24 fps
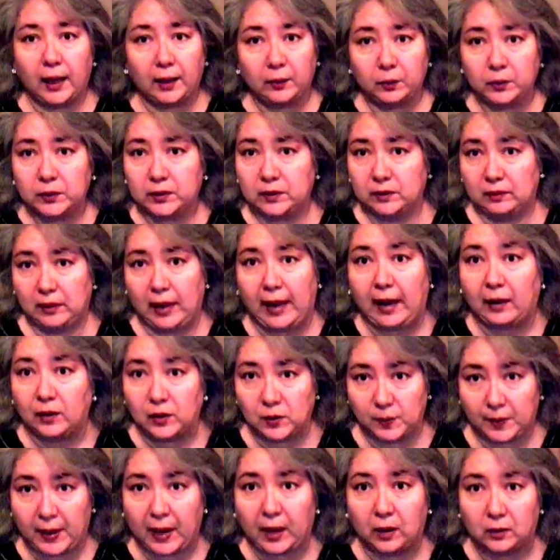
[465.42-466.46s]
was
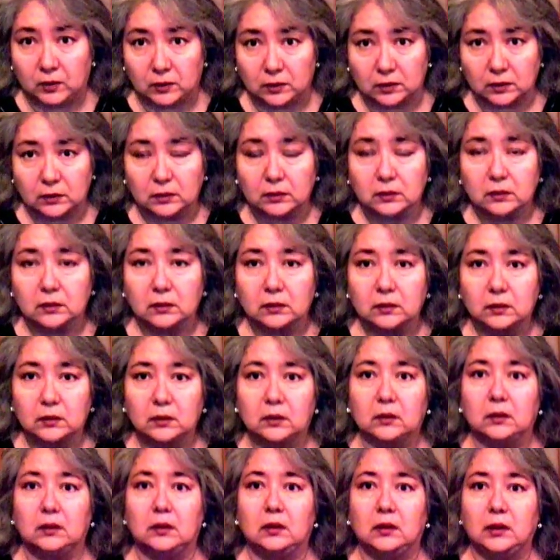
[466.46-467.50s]
housebound.
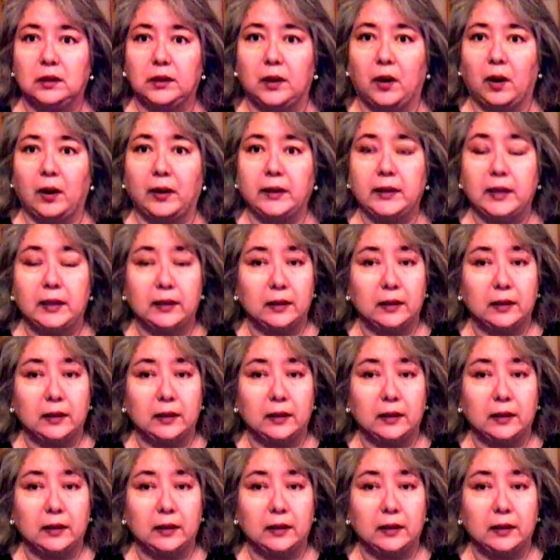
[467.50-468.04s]
I